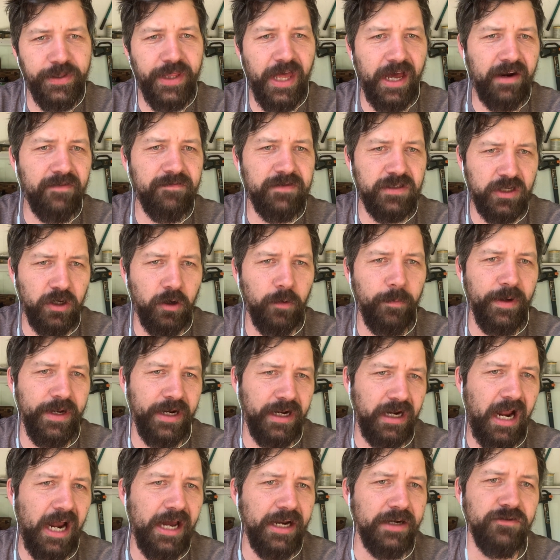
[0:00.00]
Would that have still
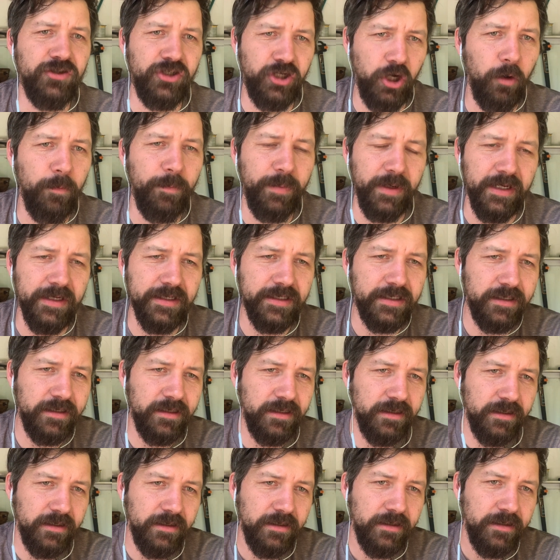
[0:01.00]
been a kind of
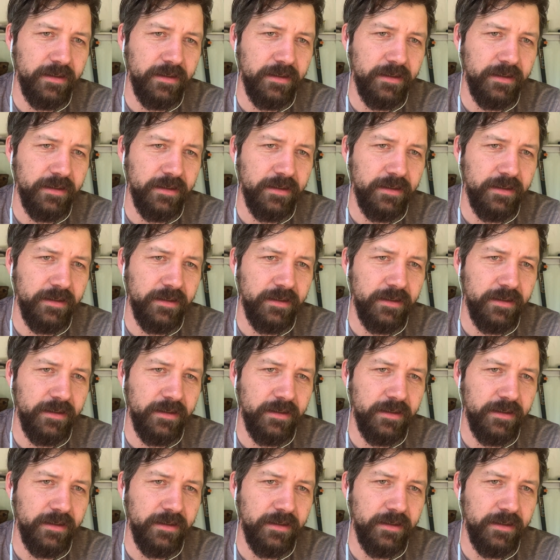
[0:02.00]
showpiece?